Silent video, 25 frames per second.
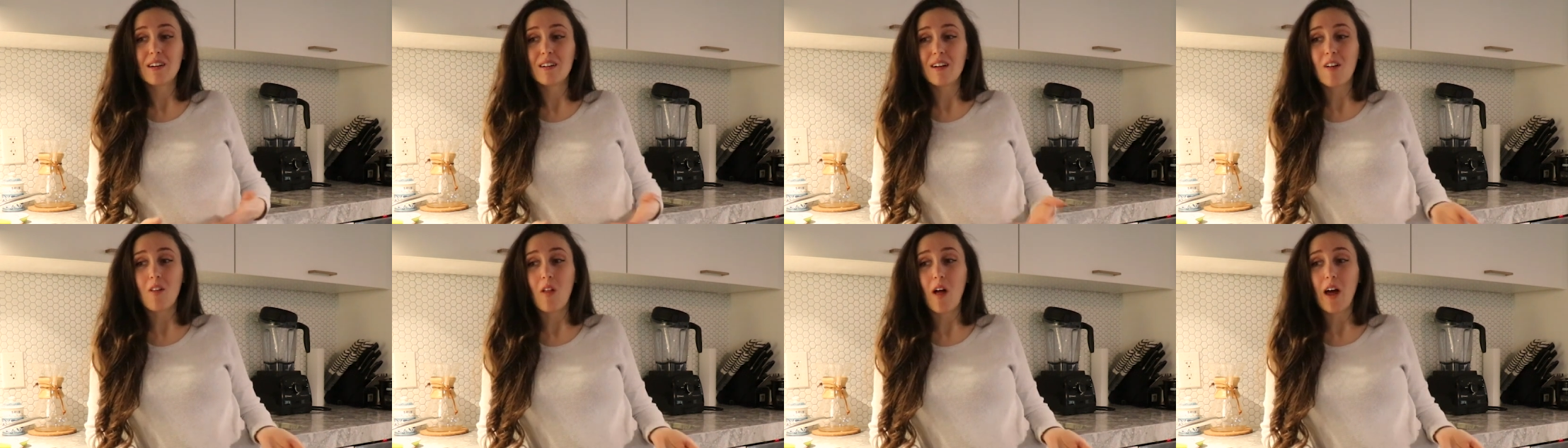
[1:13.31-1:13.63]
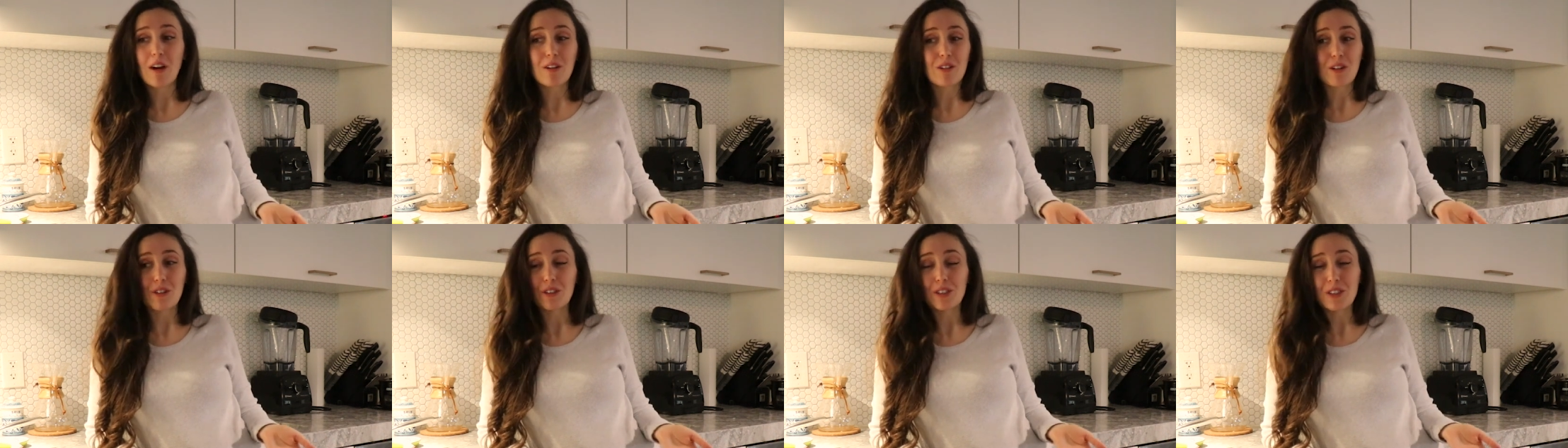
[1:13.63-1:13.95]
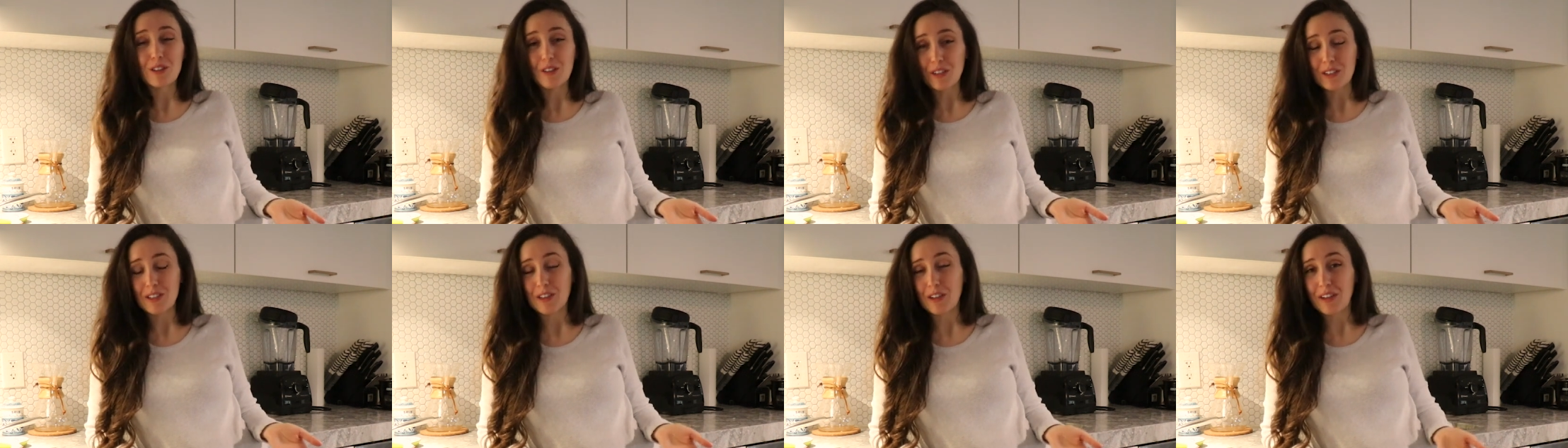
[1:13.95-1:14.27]
A lot of grocery
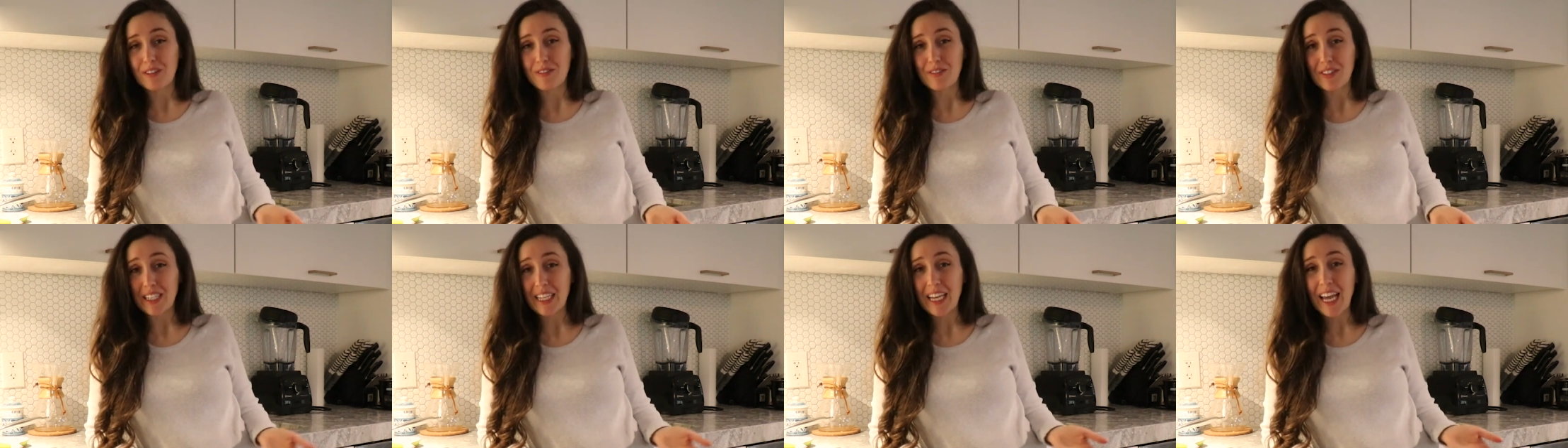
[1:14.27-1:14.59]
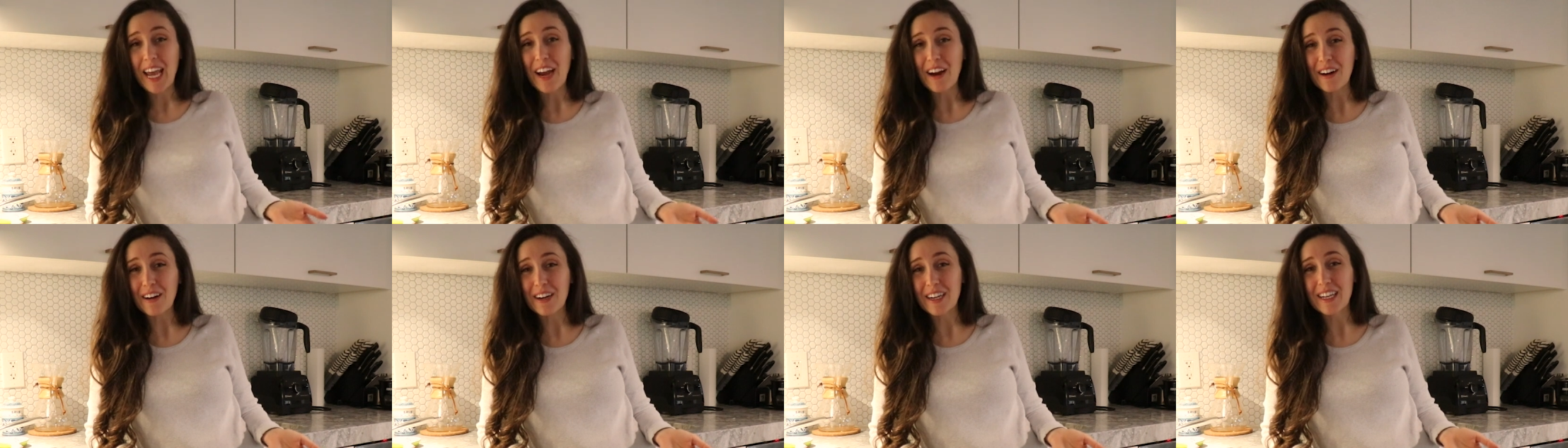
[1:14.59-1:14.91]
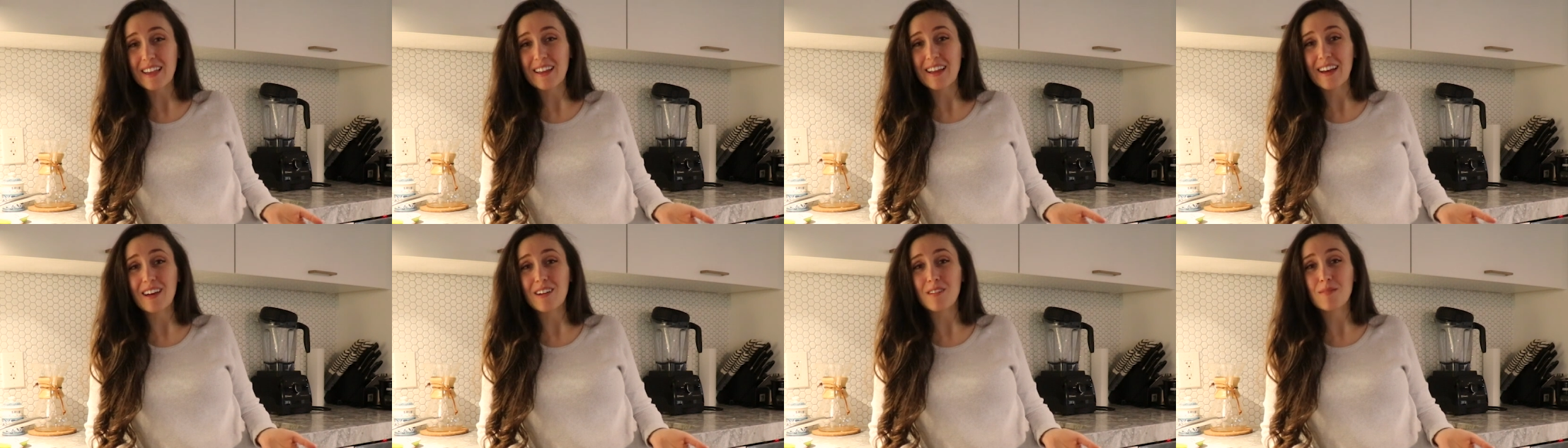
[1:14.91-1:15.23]
stores don't even carry
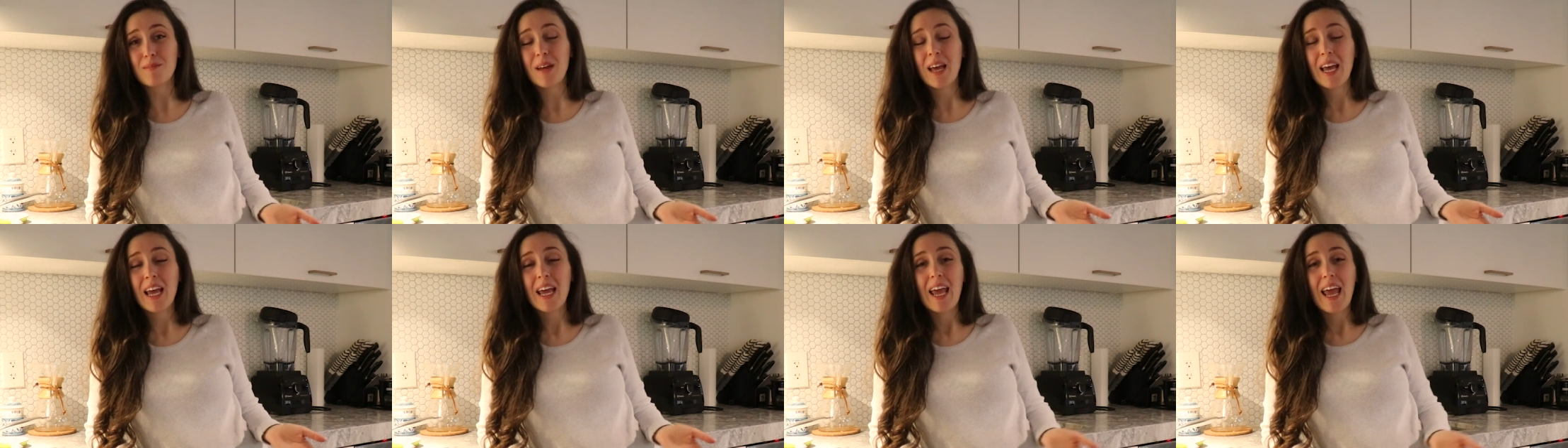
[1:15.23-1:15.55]
them.